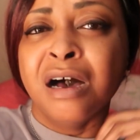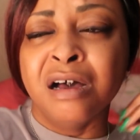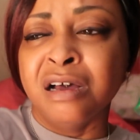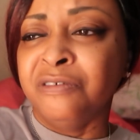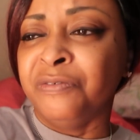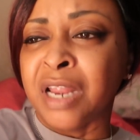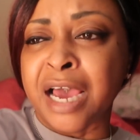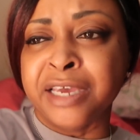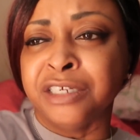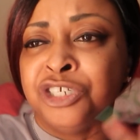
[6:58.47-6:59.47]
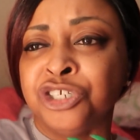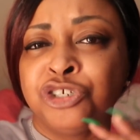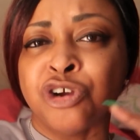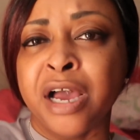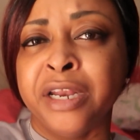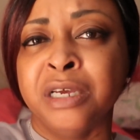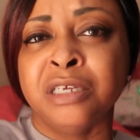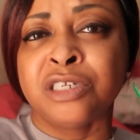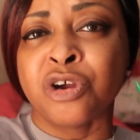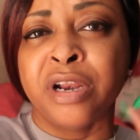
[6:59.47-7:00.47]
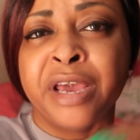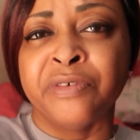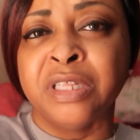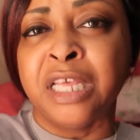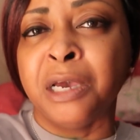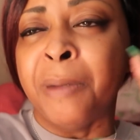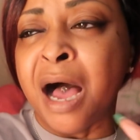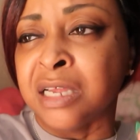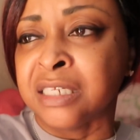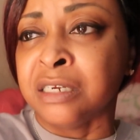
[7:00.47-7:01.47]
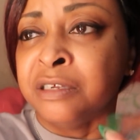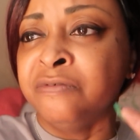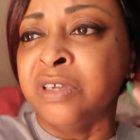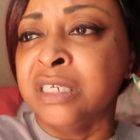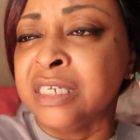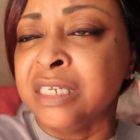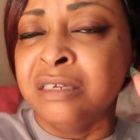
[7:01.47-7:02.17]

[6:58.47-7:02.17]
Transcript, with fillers: of like just trying to turn everything positive and